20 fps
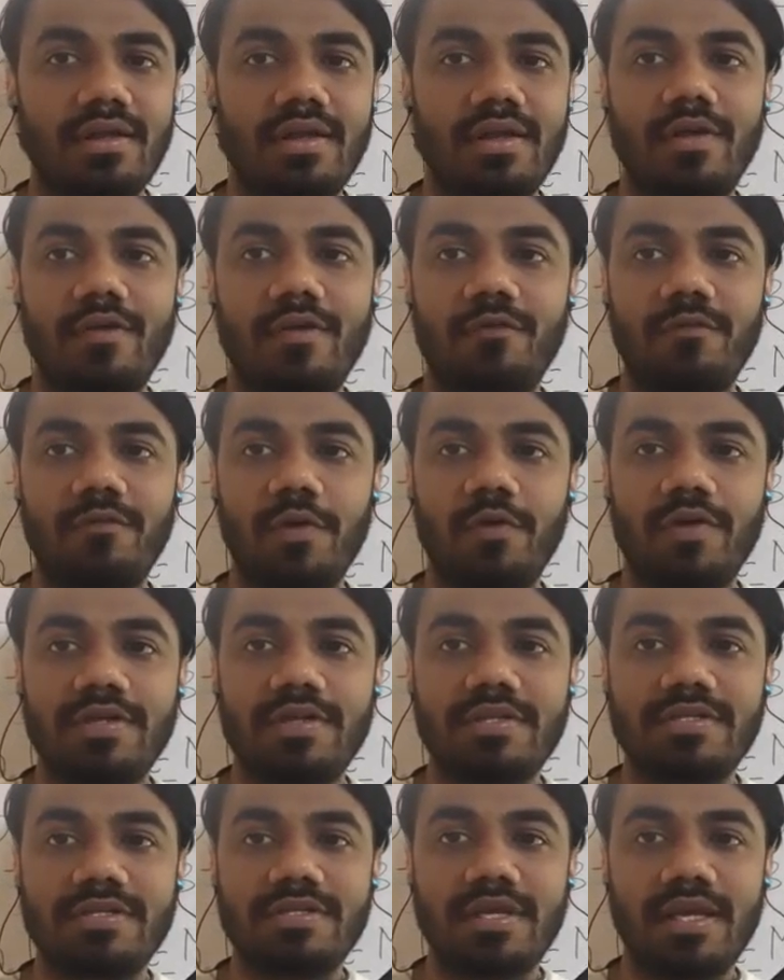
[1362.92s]
give me
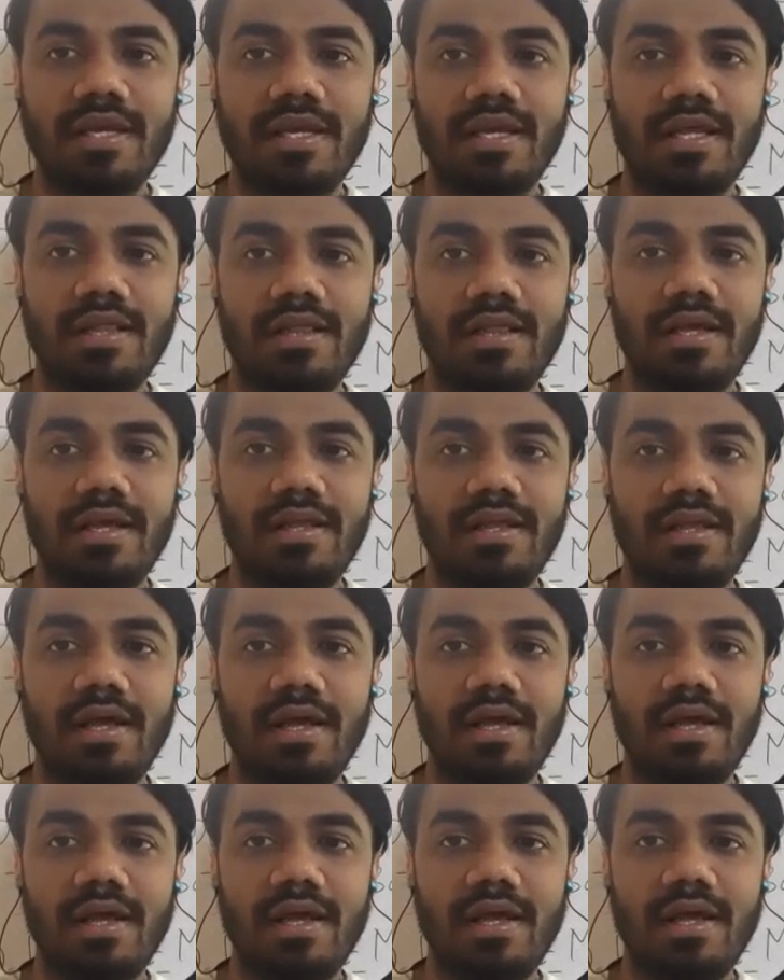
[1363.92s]
1 second then.